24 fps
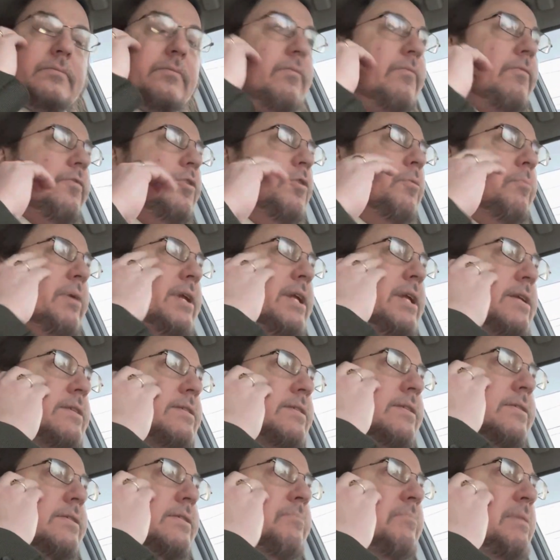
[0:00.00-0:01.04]
few minutes.
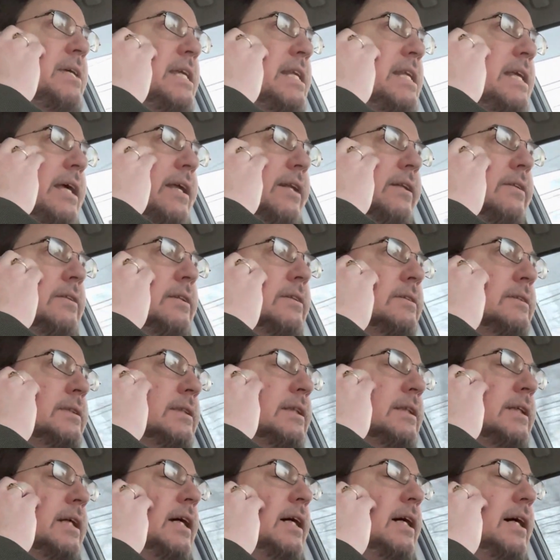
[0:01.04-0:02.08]
This is immediate.
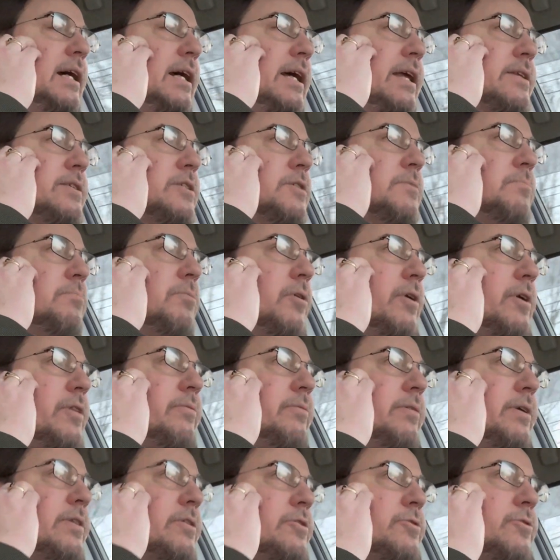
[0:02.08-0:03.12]
Hi, this is part
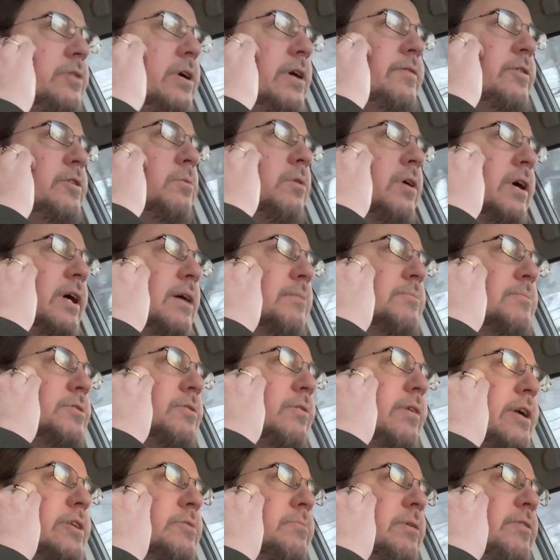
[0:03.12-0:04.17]
three of the drive into work. I'm
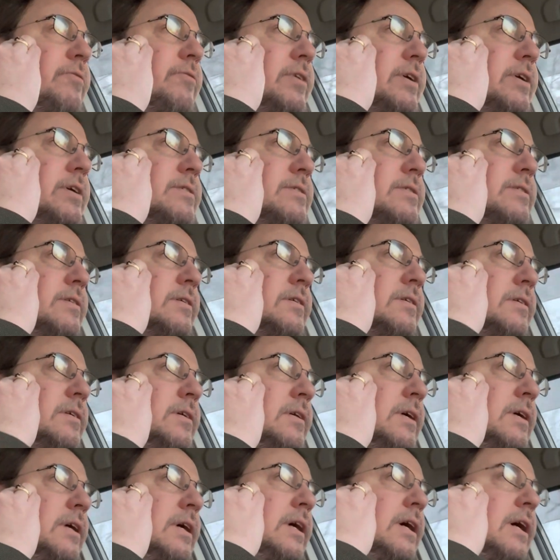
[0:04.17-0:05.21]
scratching my face.
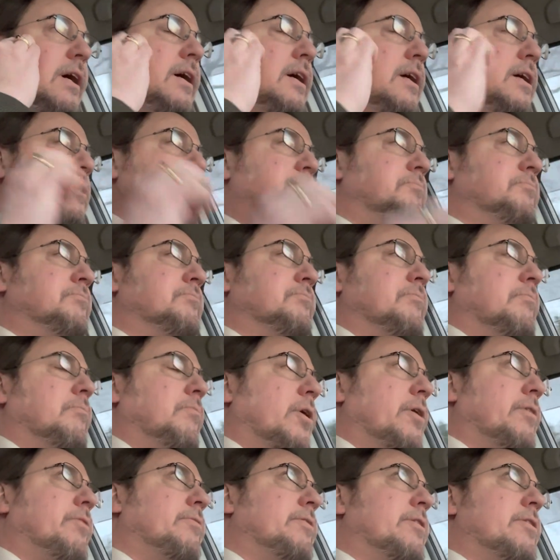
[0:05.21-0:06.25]
Um,
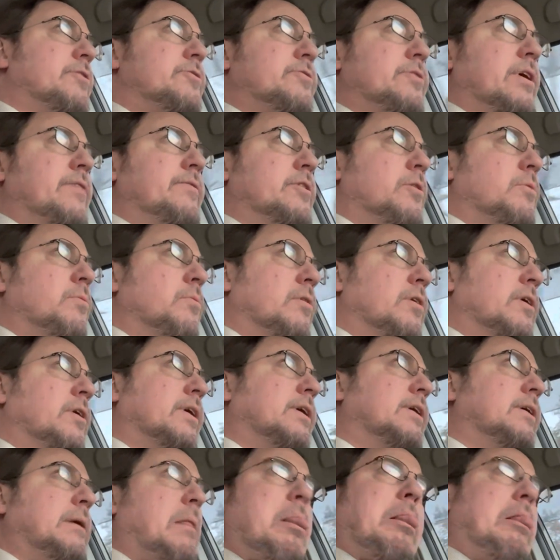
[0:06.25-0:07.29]
part three of the drive into the work,
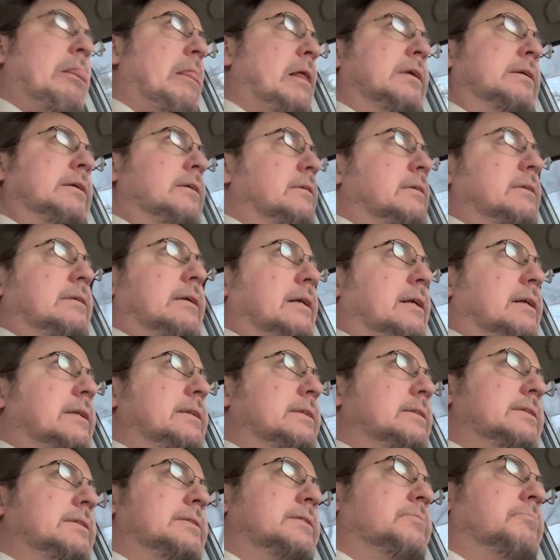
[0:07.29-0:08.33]
uh,
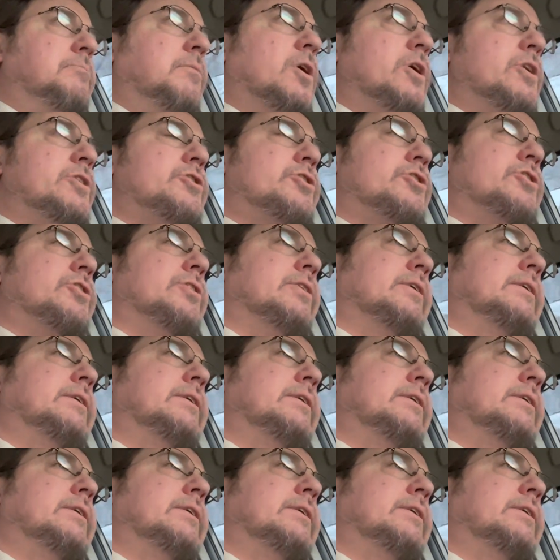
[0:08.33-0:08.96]
March